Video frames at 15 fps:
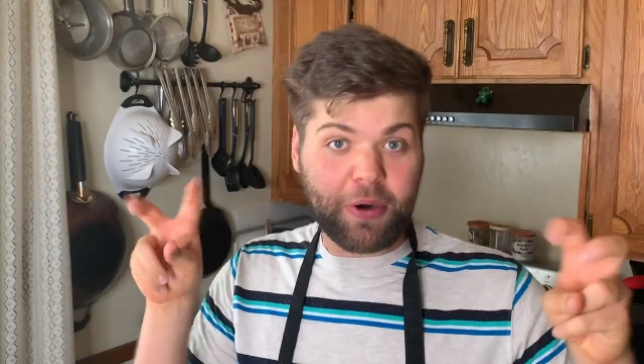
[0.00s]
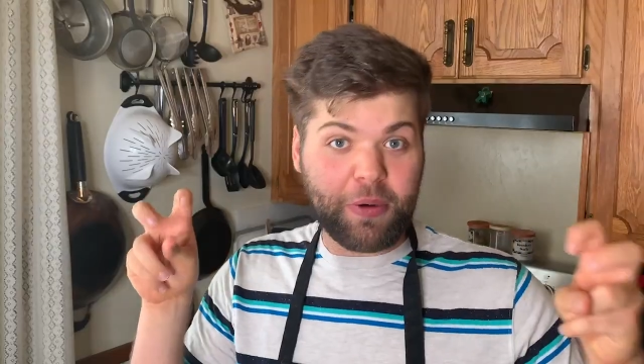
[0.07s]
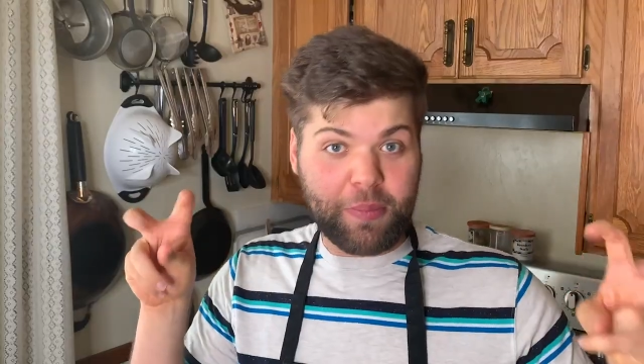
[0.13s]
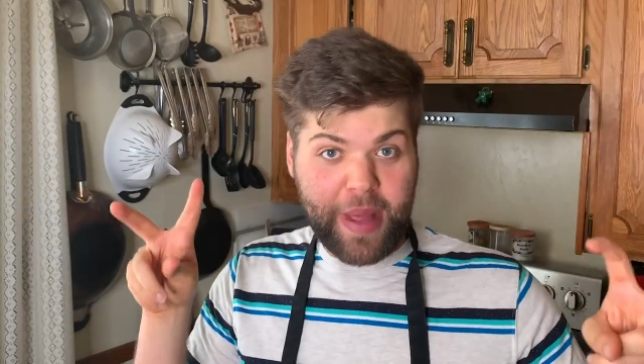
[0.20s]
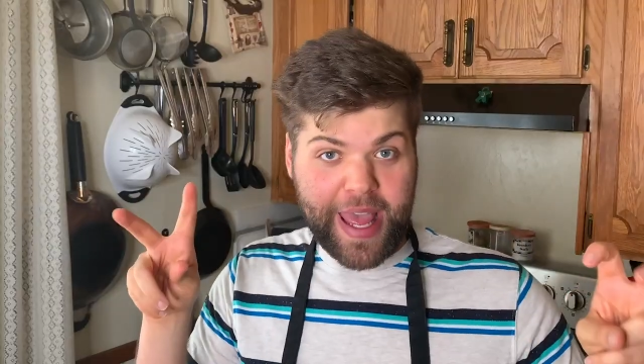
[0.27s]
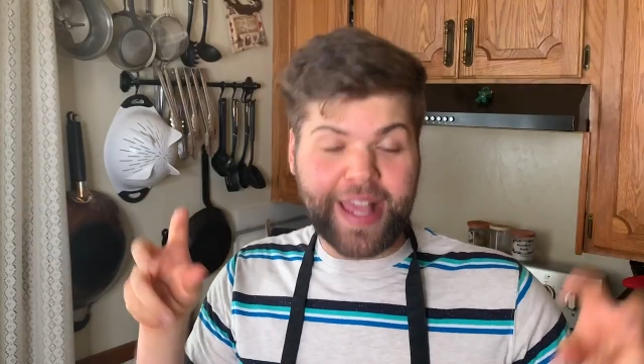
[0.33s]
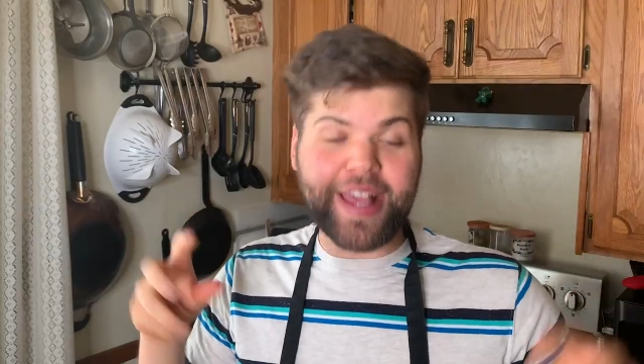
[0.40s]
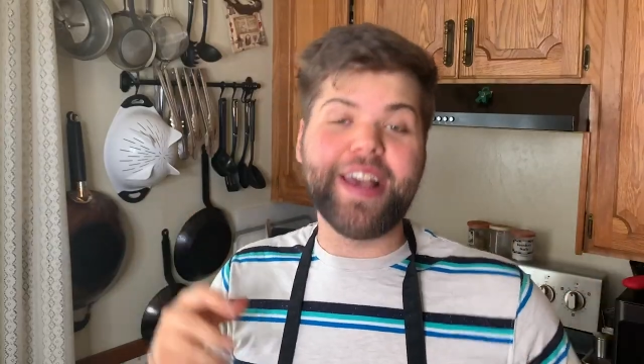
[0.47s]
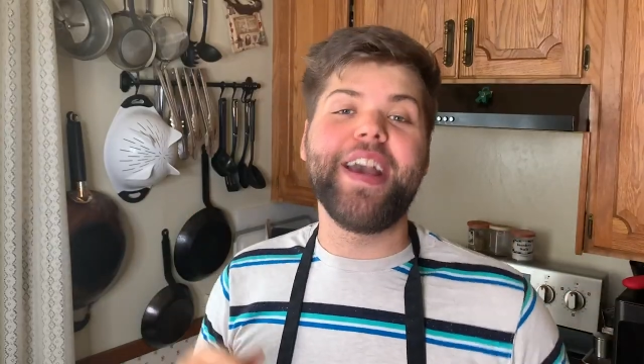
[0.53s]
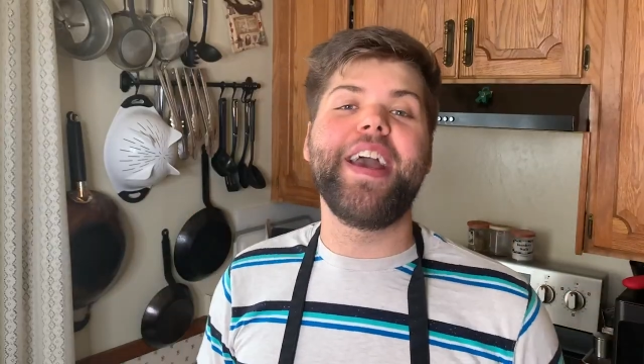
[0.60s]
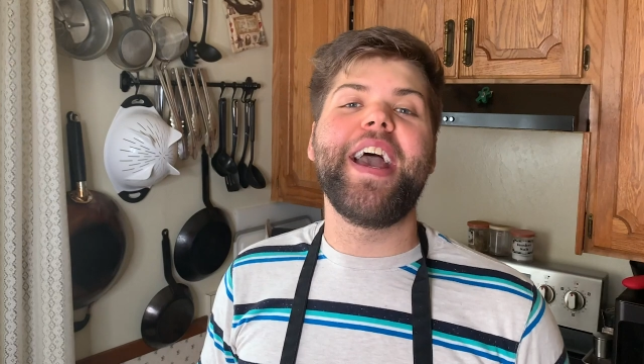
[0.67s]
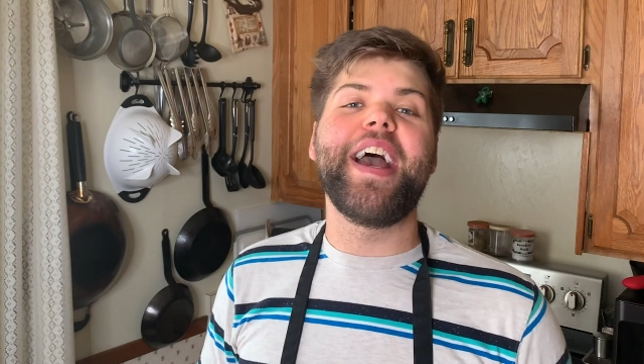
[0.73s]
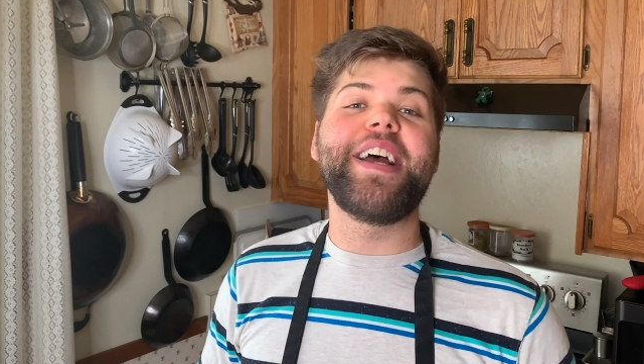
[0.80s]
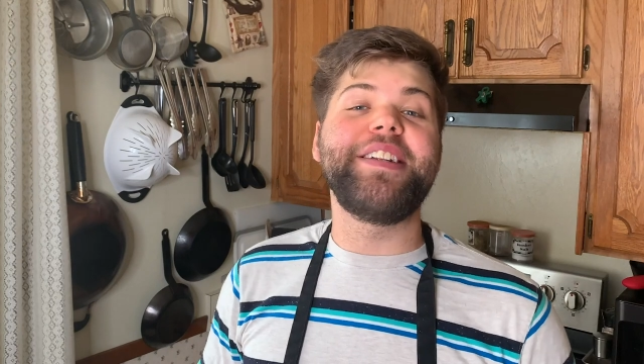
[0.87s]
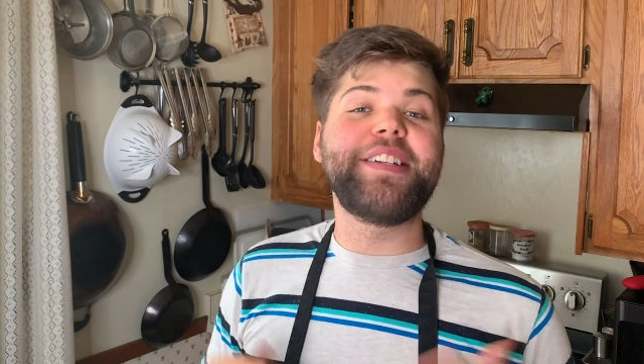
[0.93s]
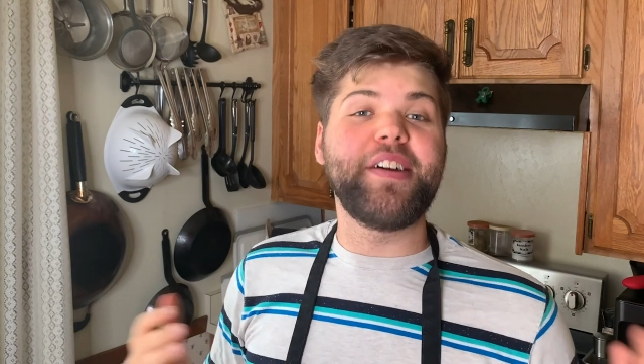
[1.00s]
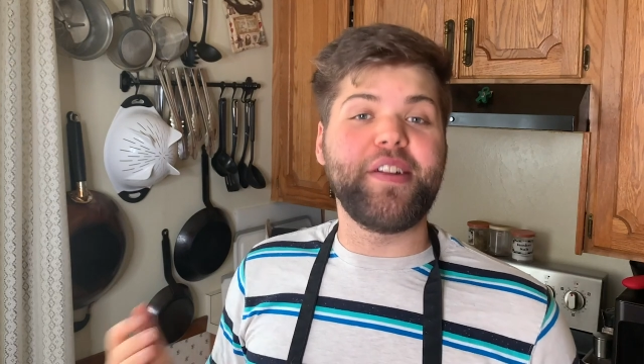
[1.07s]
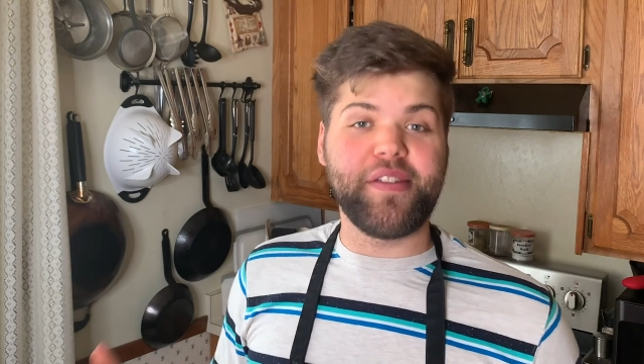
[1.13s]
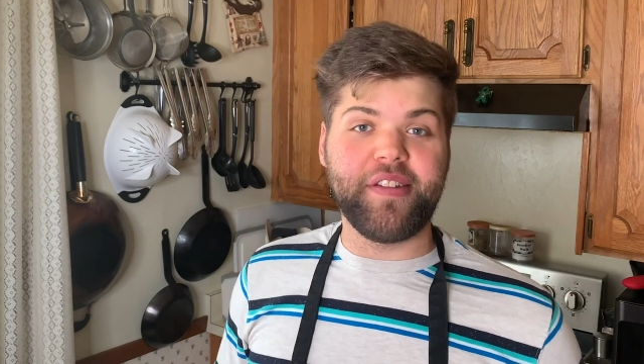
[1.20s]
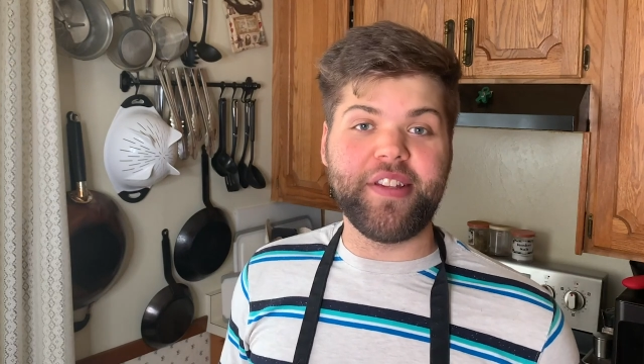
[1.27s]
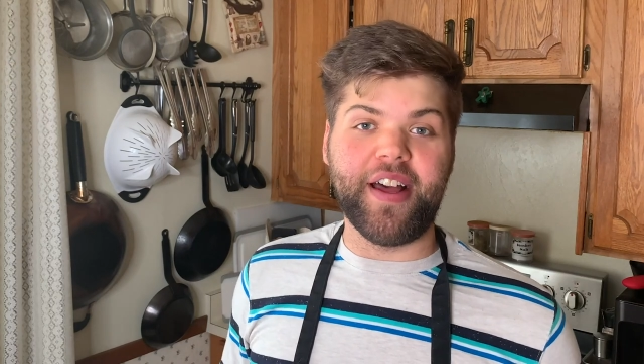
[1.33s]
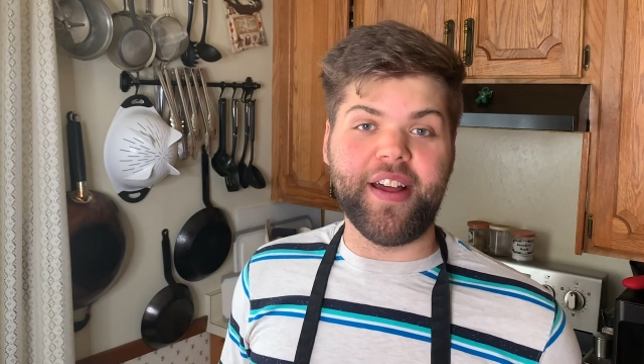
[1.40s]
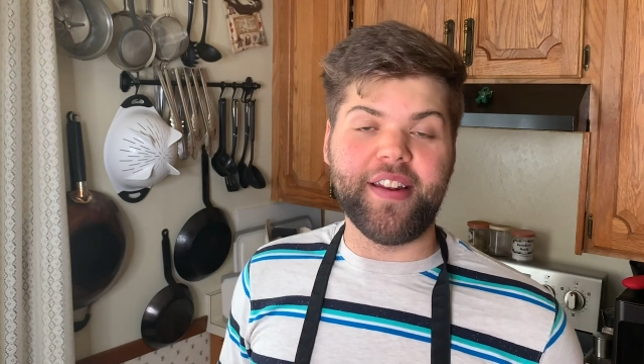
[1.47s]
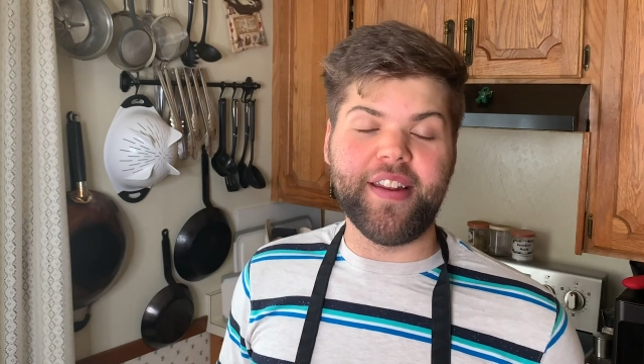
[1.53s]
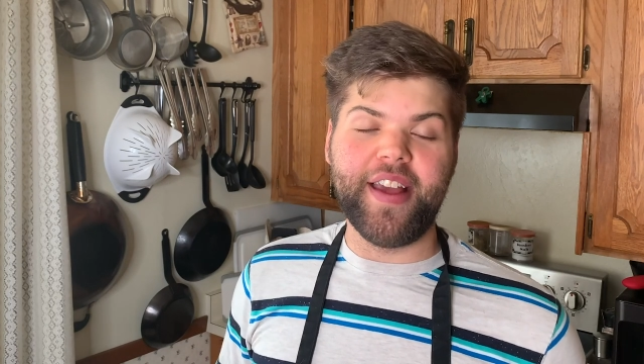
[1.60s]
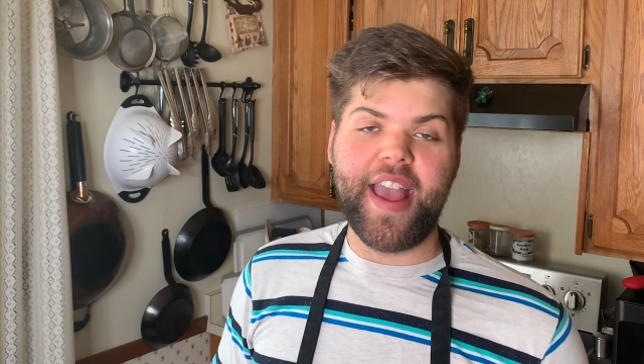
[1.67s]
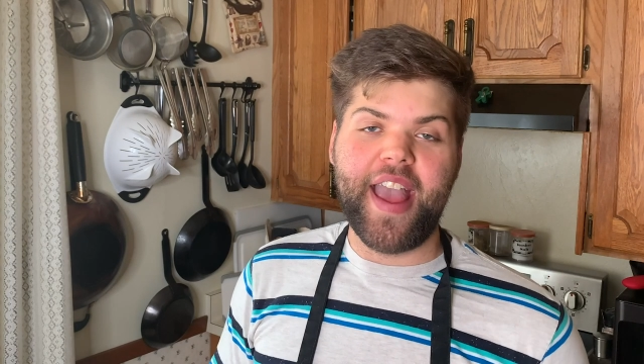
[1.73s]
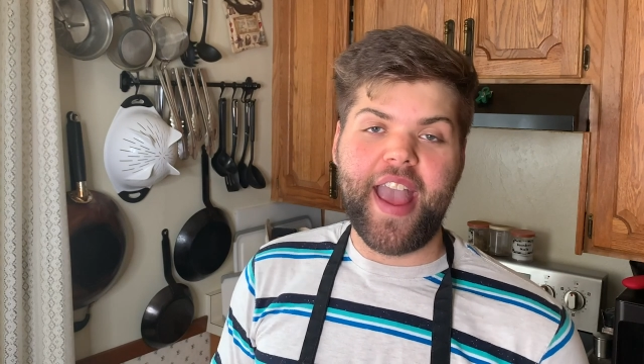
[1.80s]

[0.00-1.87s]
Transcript: or bake until it's done.